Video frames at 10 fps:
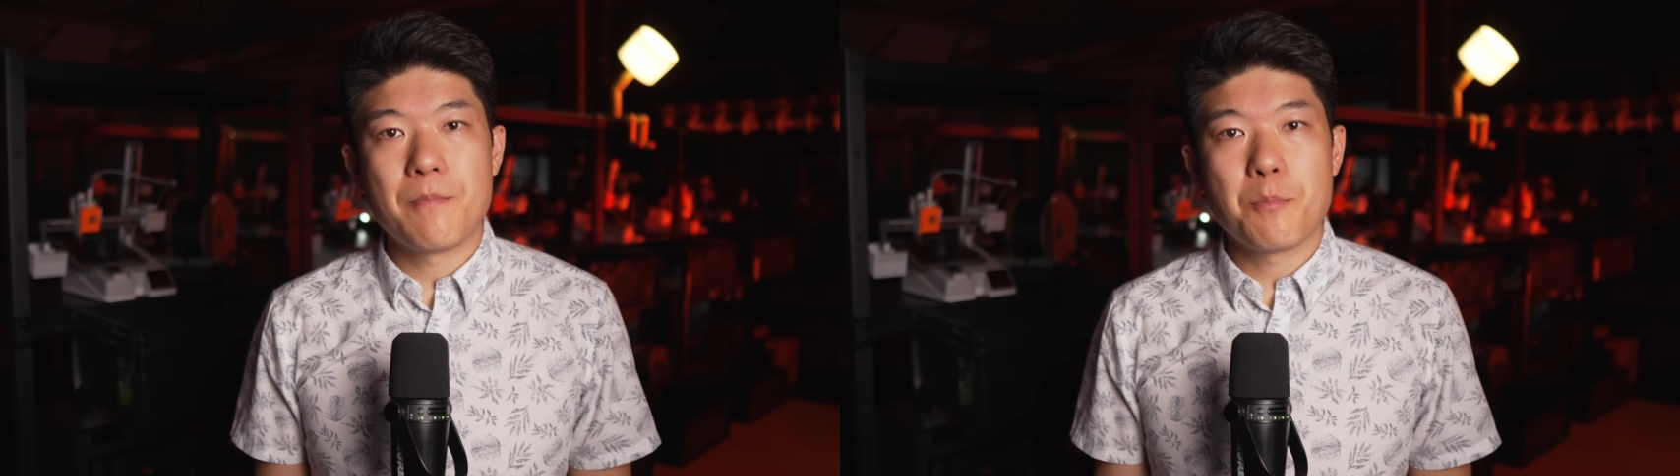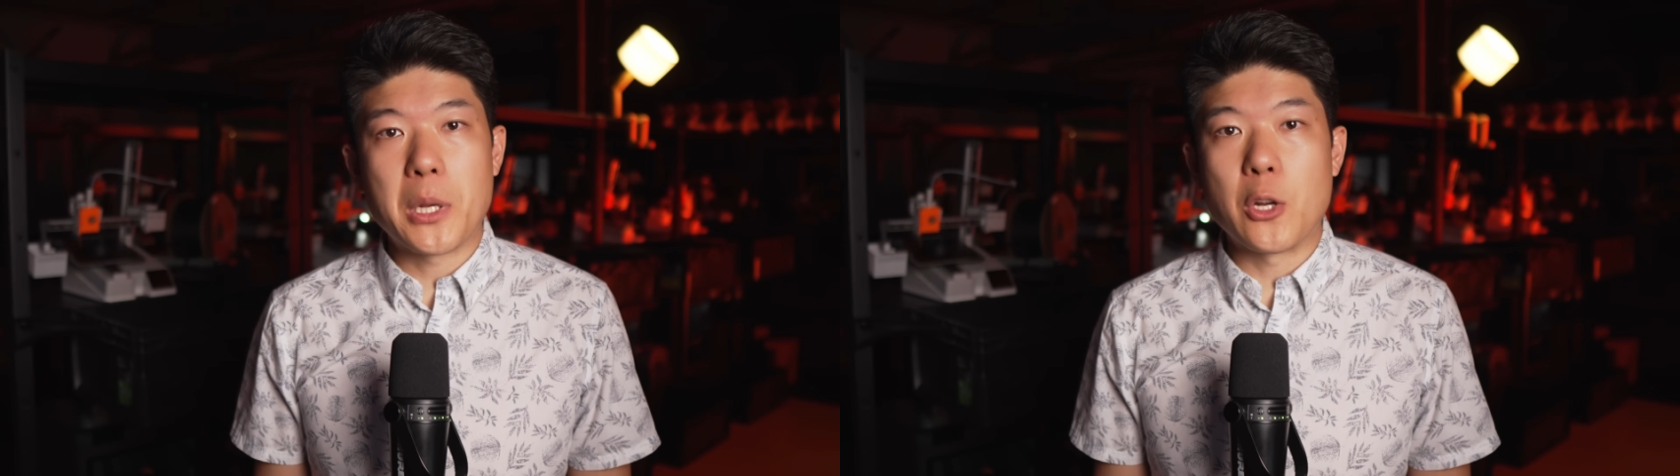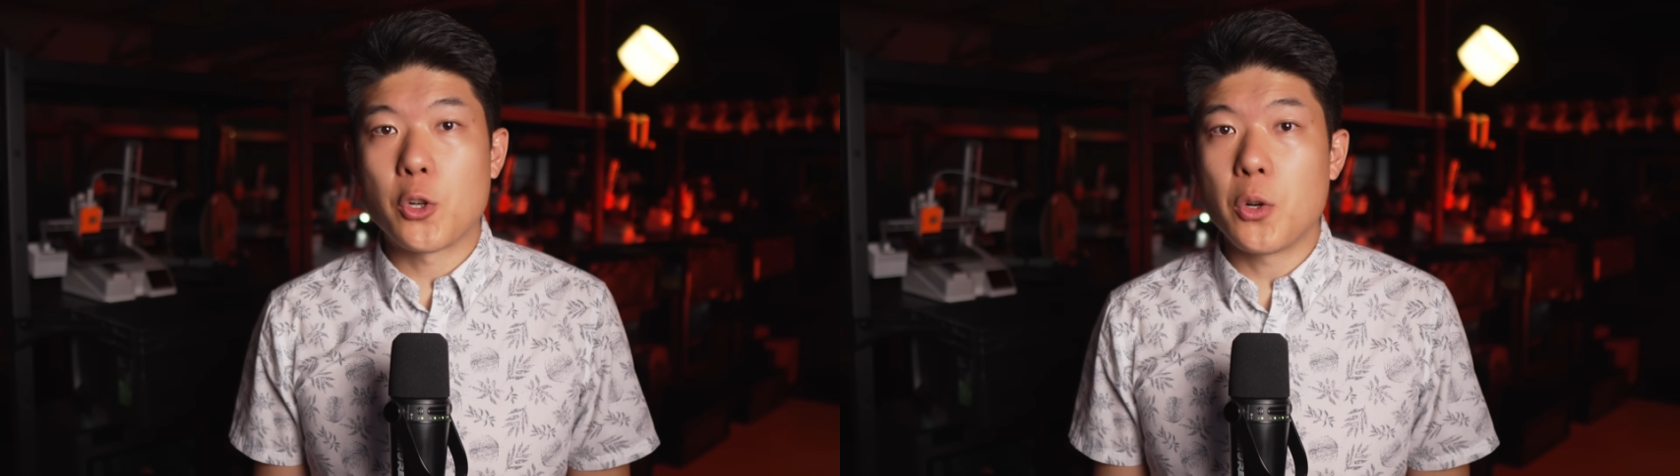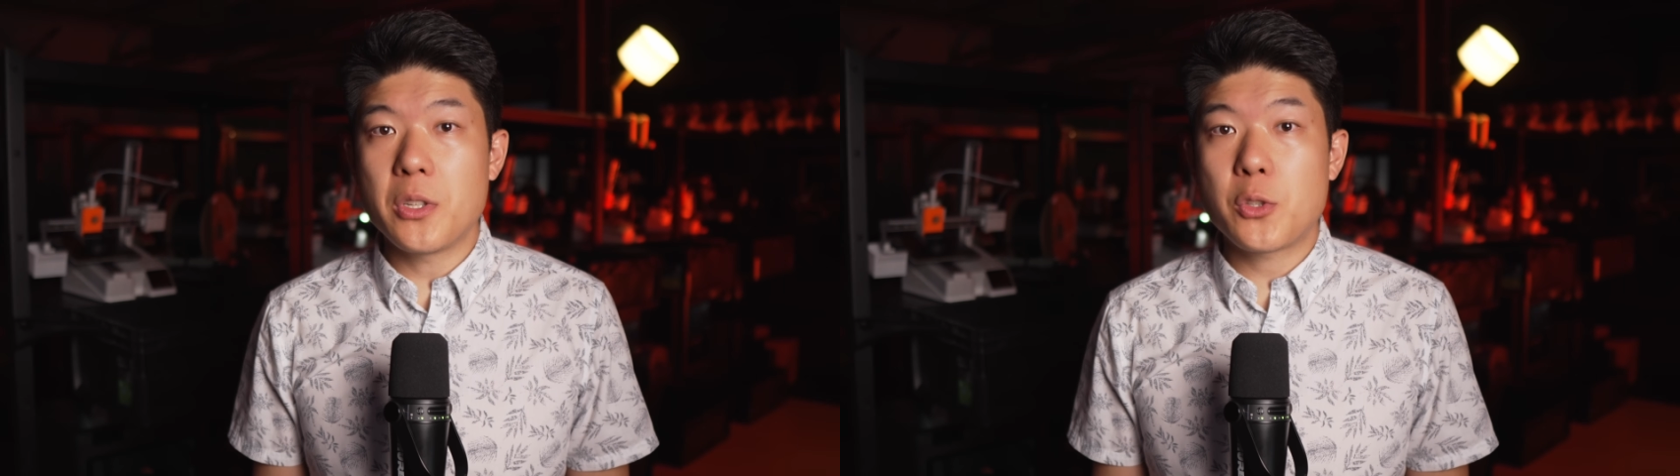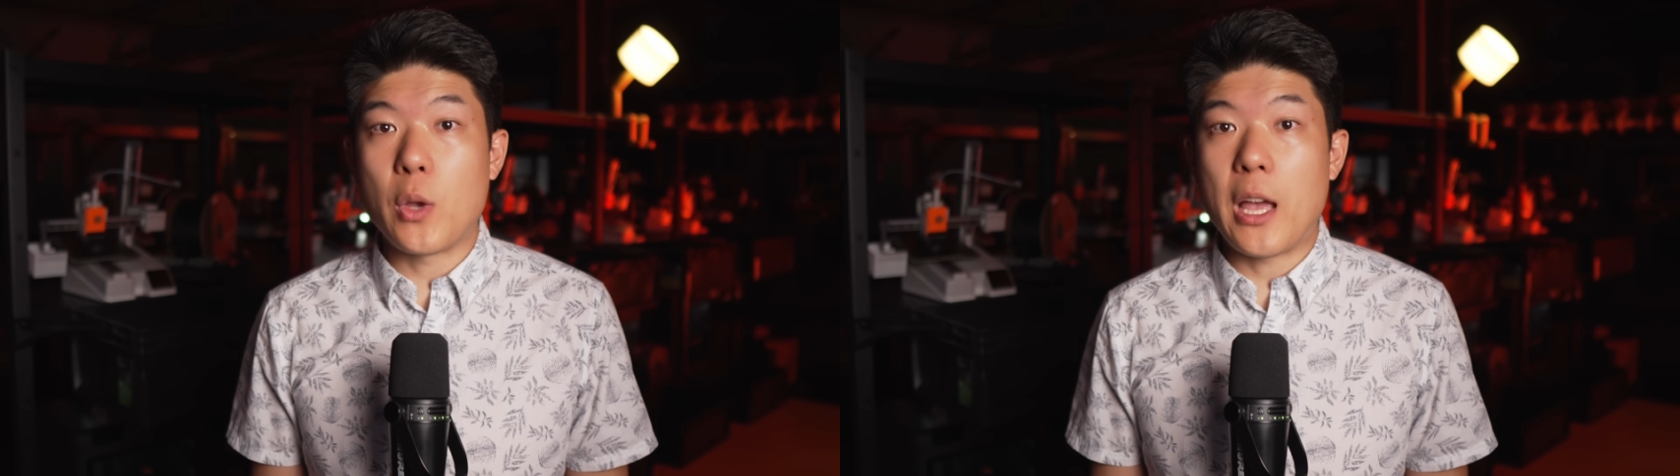But our goal
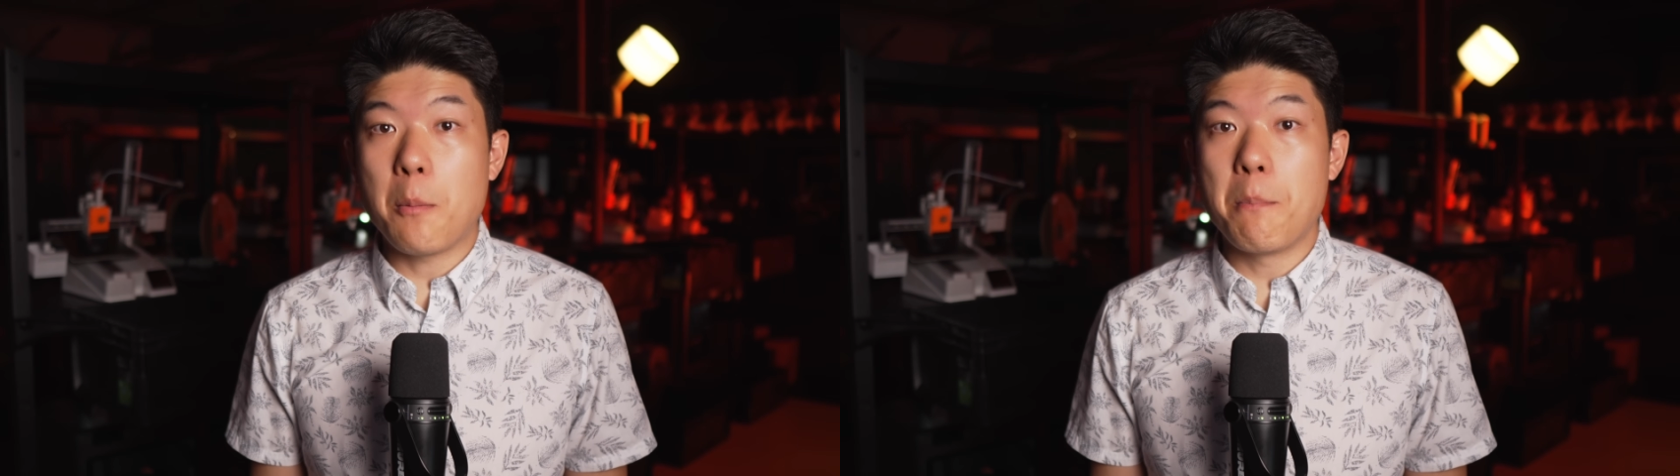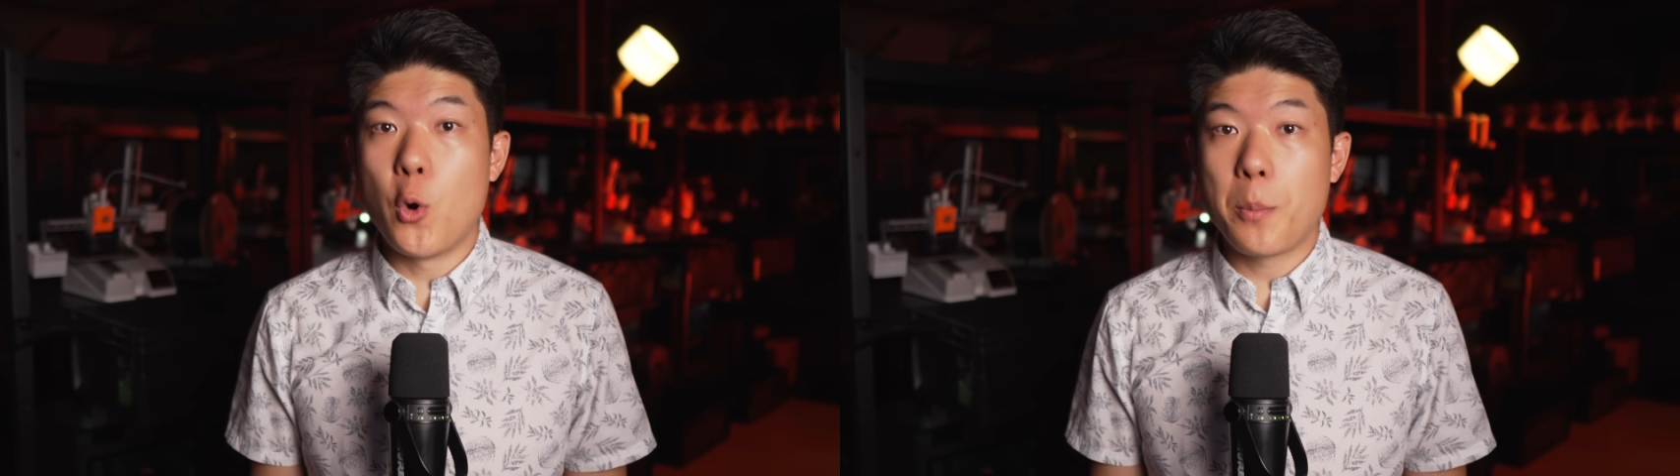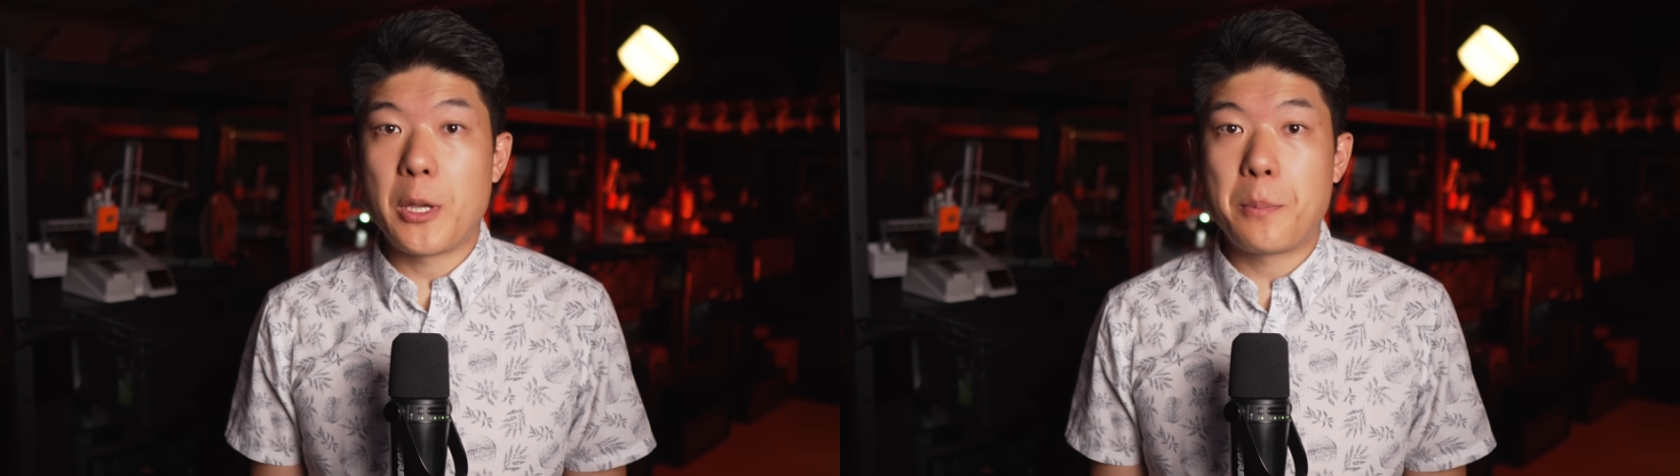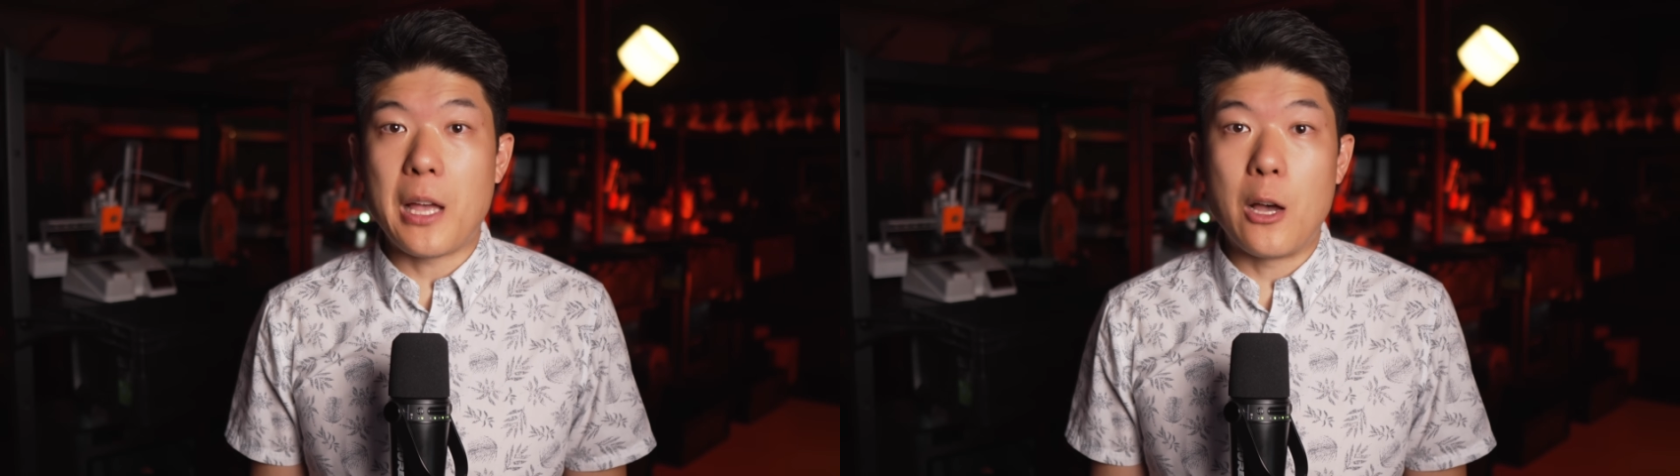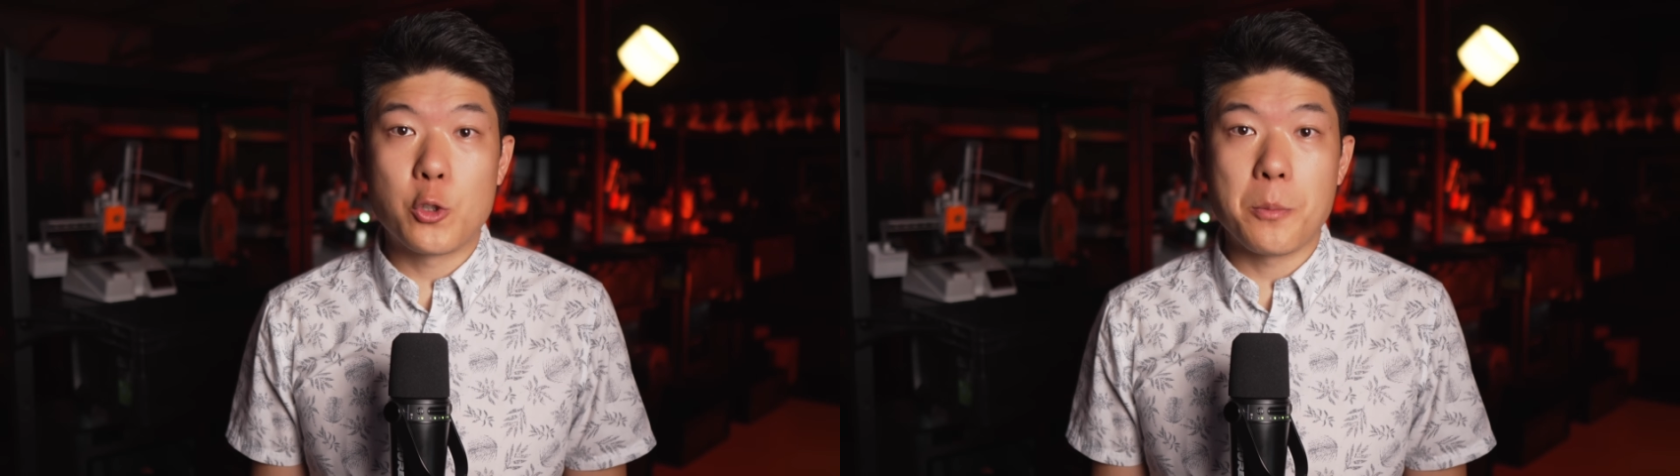is to help more people
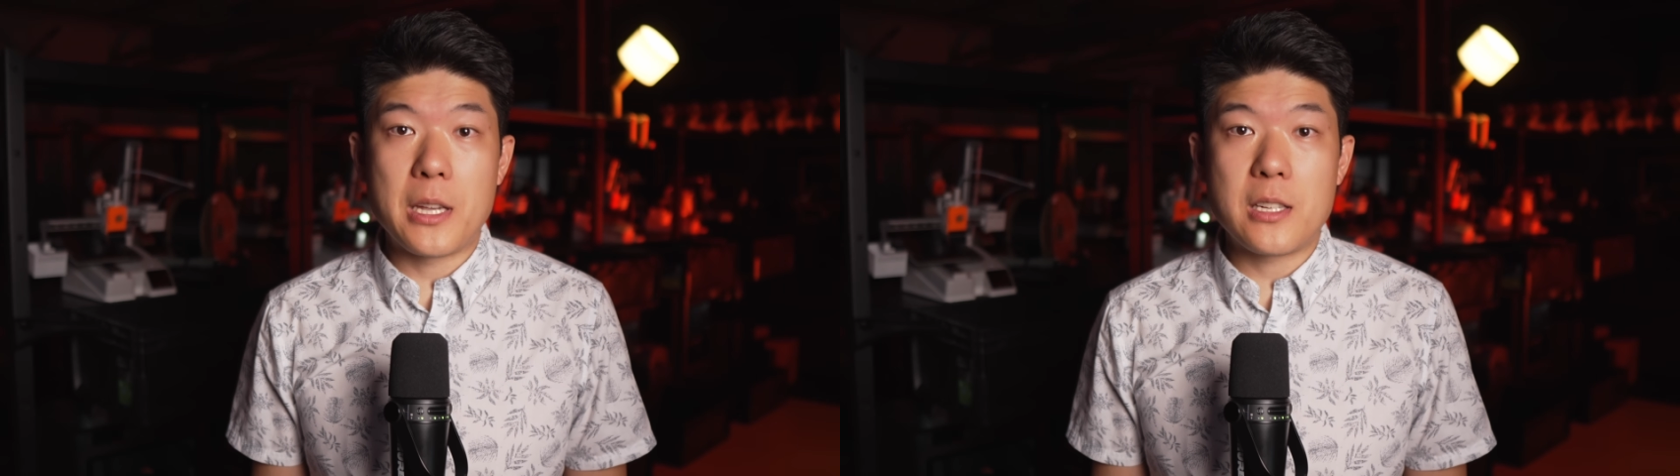automate